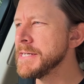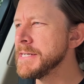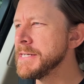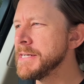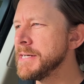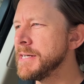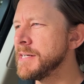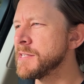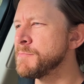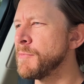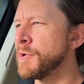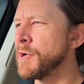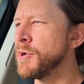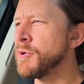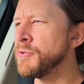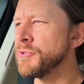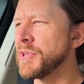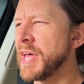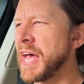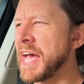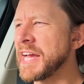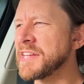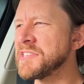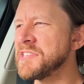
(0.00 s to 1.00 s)
it's my old
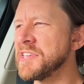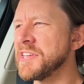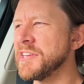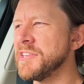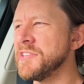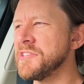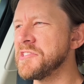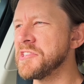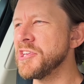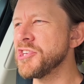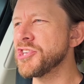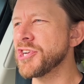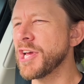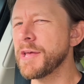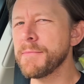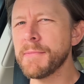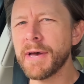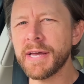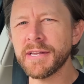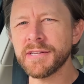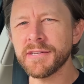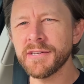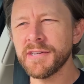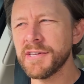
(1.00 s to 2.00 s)
acting and DJ
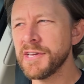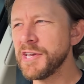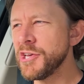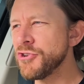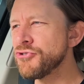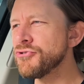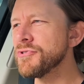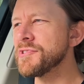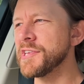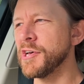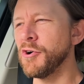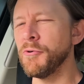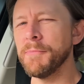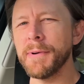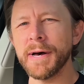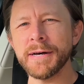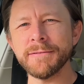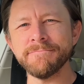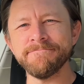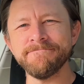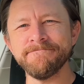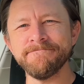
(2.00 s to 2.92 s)
mate, Idris Elba.